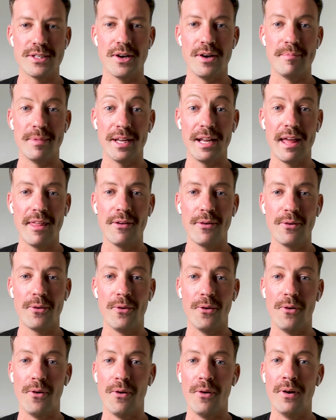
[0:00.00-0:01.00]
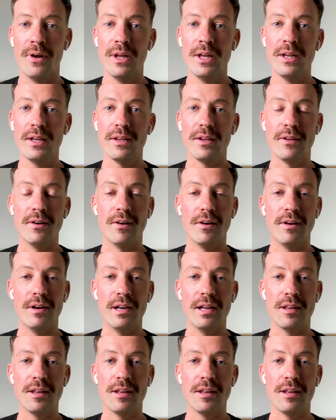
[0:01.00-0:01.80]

time together, or you know,